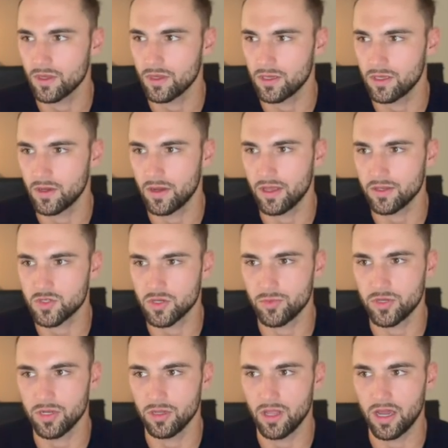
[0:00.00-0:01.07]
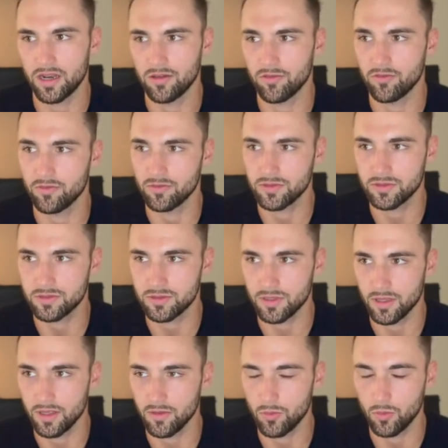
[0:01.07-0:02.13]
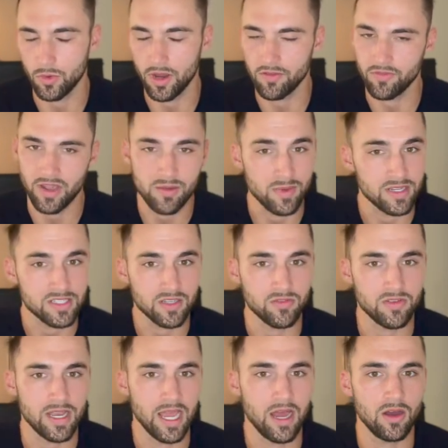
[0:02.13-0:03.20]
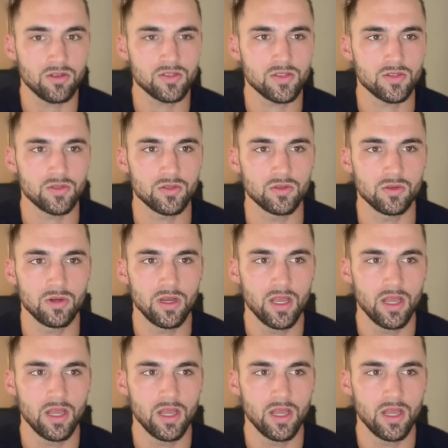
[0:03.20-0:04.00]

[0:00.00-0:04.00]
you know, I attribute a lot of to where I find myself now to